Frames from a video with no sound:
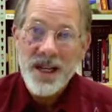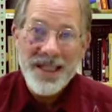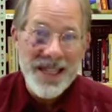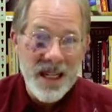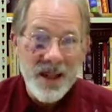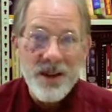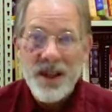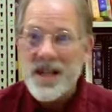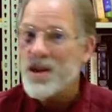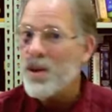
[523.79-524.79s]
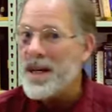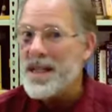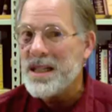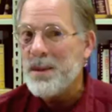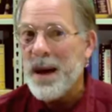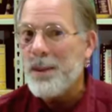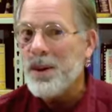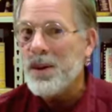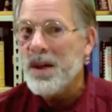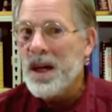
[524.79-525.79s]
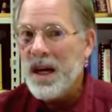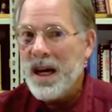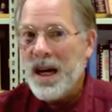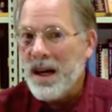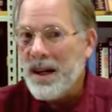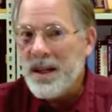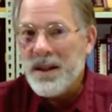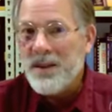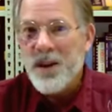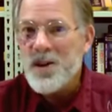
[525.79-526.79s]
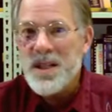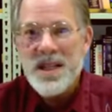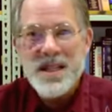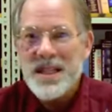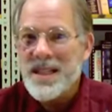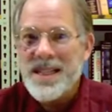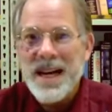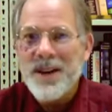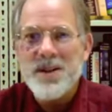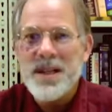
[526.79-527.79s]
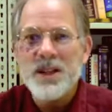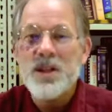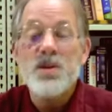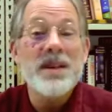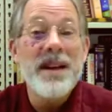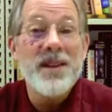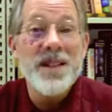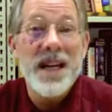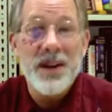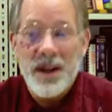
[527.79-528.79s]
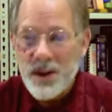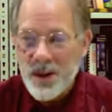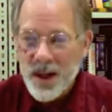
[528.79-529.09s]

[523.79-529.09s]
They tell you things the rest of the Bible in the verses and the other sections will never tell you.